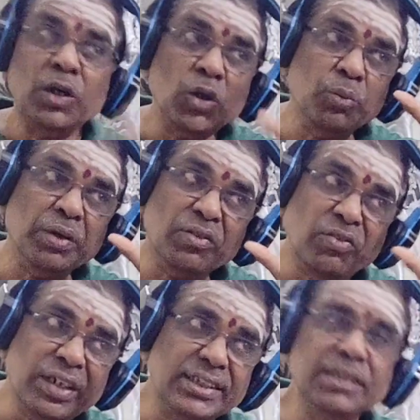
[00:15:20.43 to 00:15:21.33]
to be
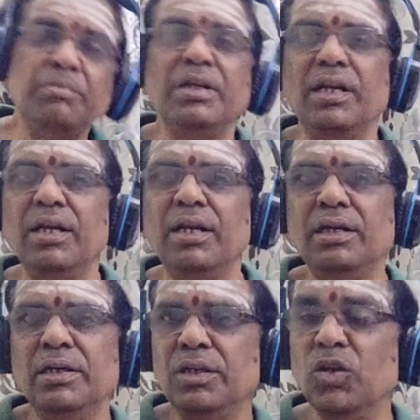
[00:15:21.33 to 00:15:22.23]

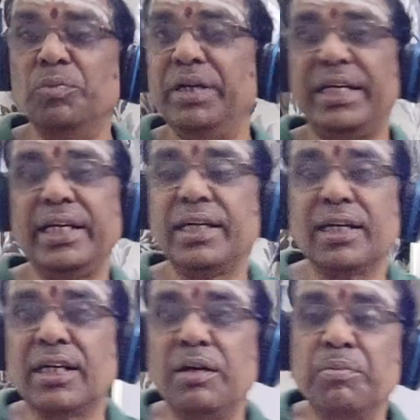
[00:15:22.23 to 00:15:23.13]
visible, you may take
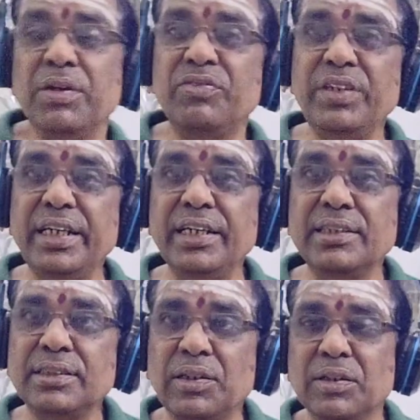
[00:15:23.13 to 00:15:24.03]
a couple of
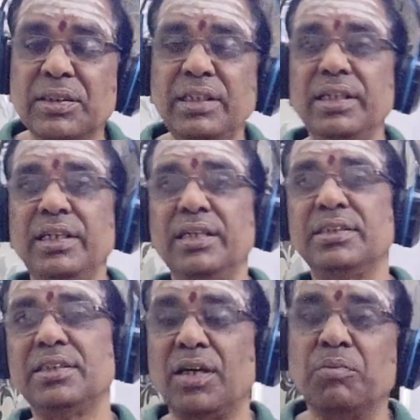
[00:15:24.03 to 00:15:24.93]
years or 3
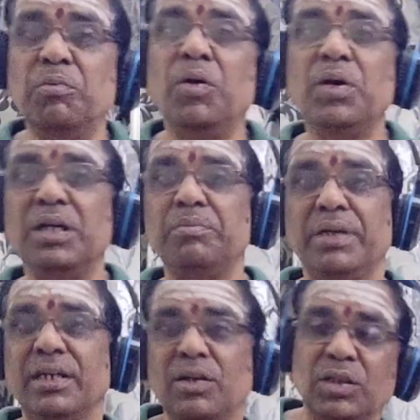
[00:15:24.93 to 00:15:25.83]
years or more,
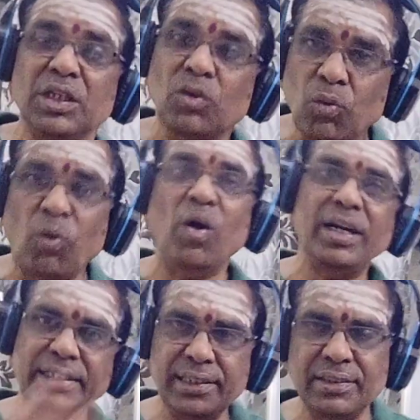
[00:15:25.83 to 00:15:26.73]
depending on the
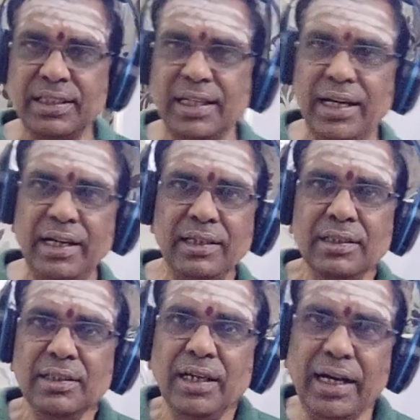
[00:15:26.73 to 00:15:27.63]
quality of the tire
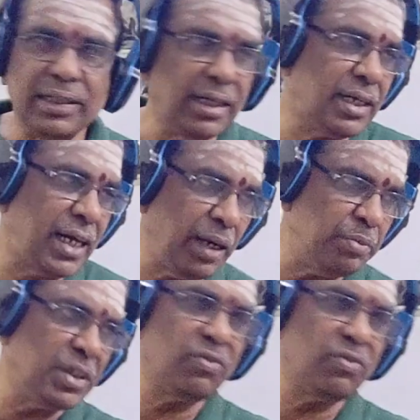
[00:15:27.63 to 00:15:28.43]
and the types